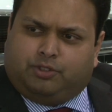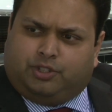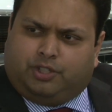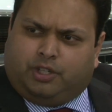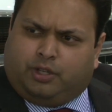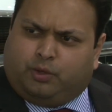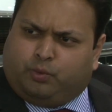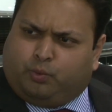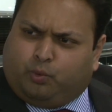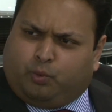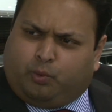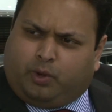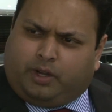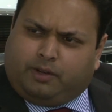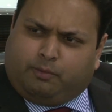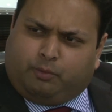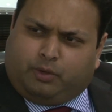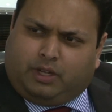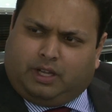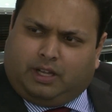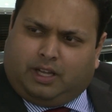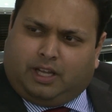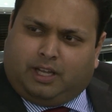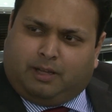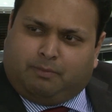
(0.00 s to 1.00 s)
Stewart,
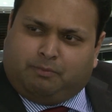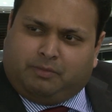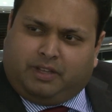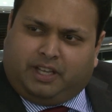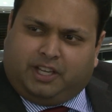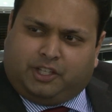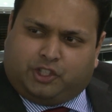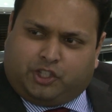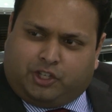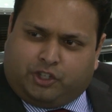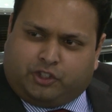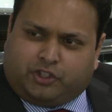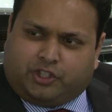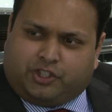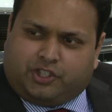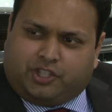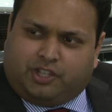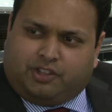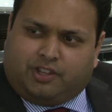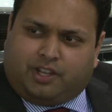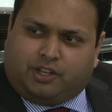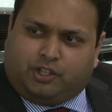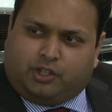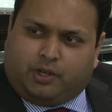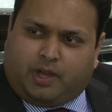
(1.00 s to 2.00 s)
it's
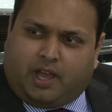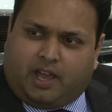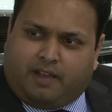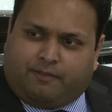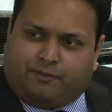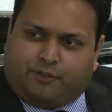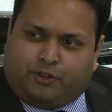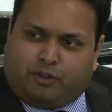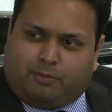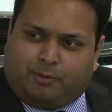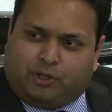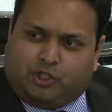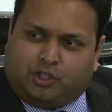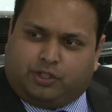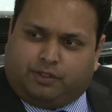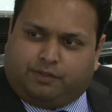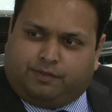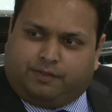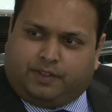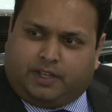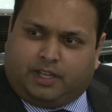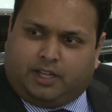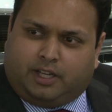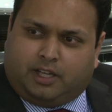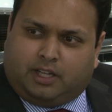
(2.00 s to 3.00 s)
interesting that you have so much
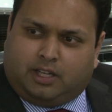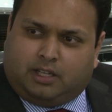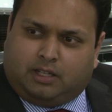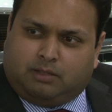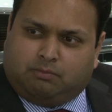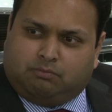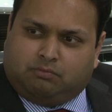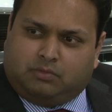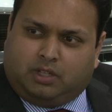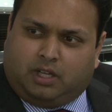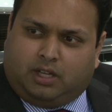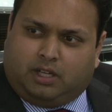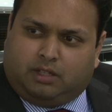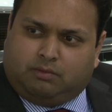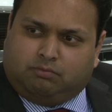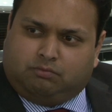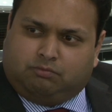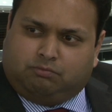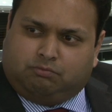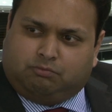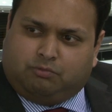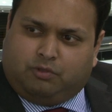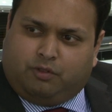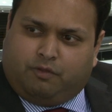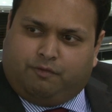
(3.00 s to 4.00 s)
of
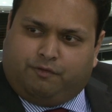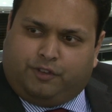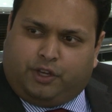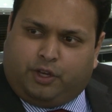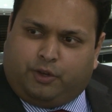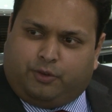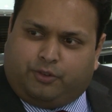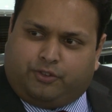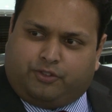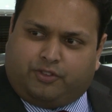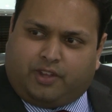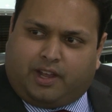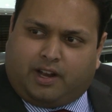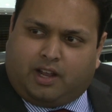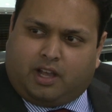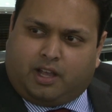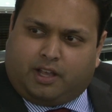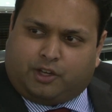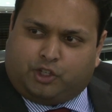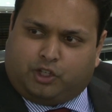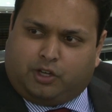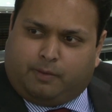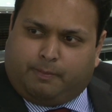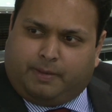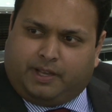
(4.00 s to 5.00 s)
views that
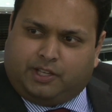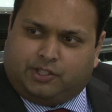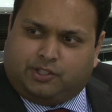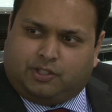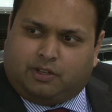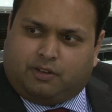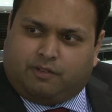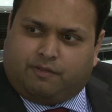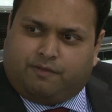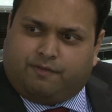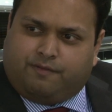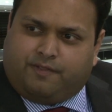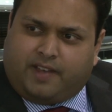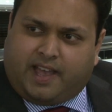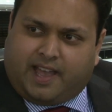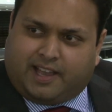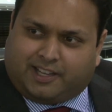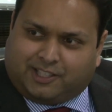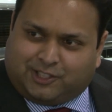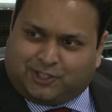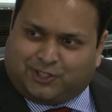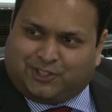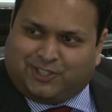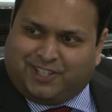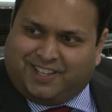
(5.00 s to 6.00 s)
are actually based on
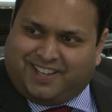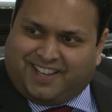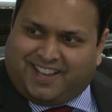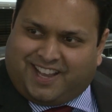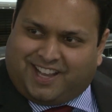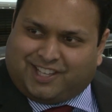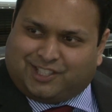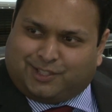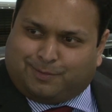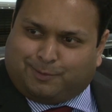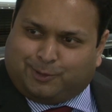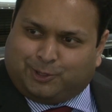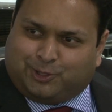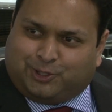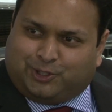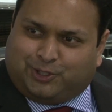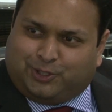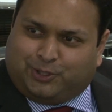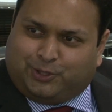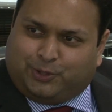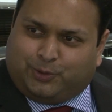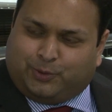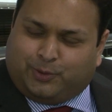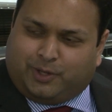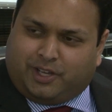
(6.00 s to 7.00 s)
facts as
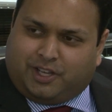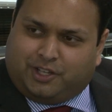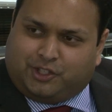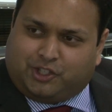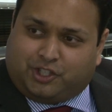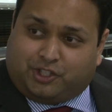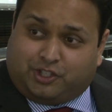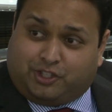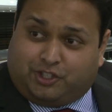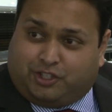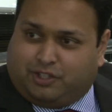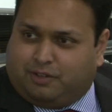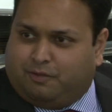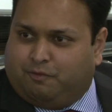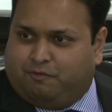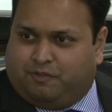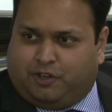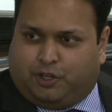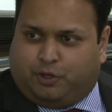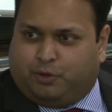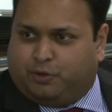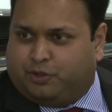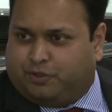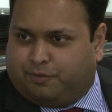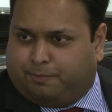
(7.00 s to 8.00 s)
opposed to just
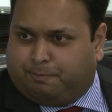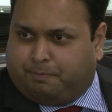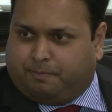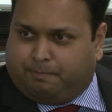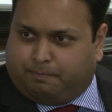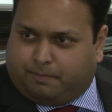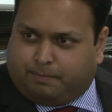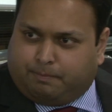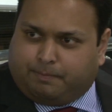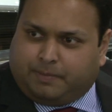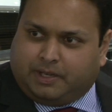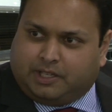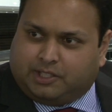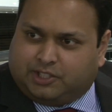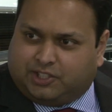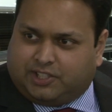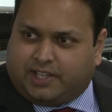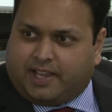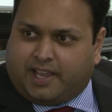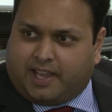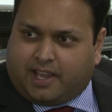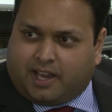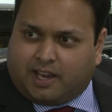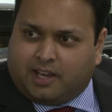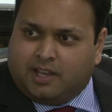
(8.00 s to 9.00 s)
views per
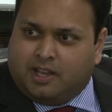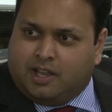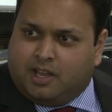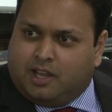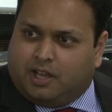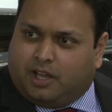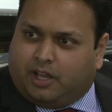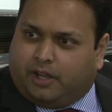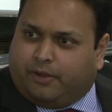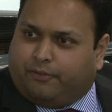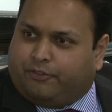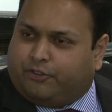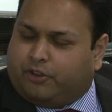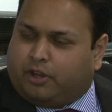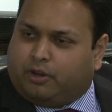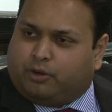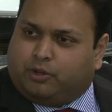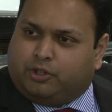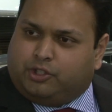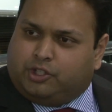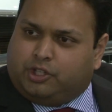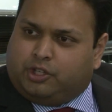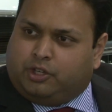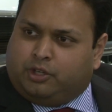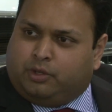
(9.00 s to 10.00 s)
se.
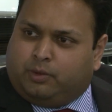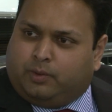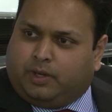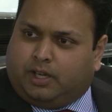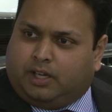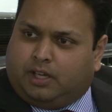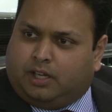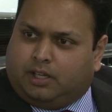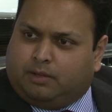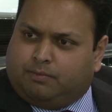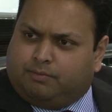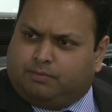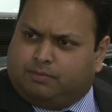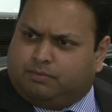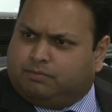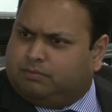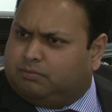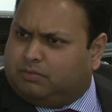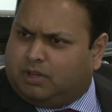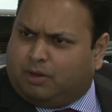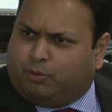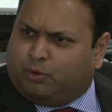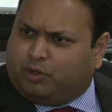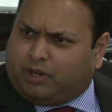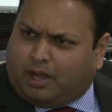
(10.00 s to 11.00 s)

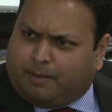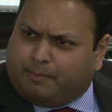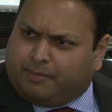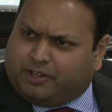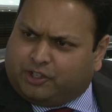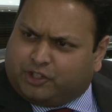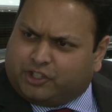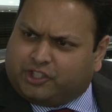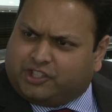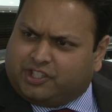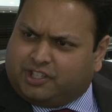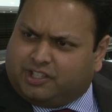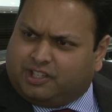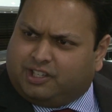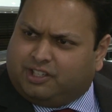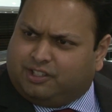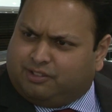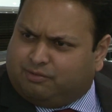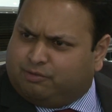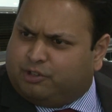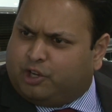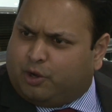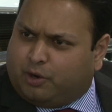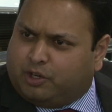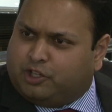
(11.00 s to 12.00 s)
I'm interested
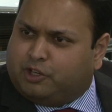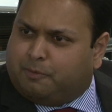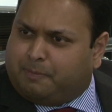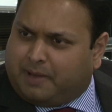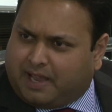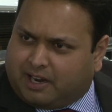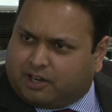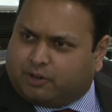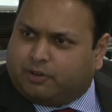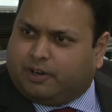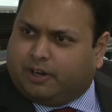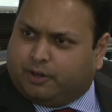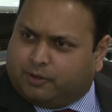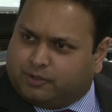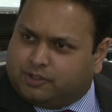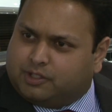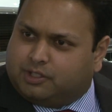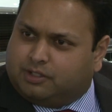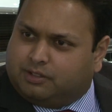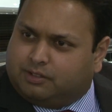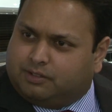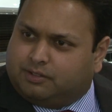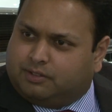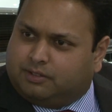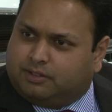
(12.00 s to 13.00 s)
in knowing your
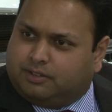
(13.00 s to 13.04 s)
background.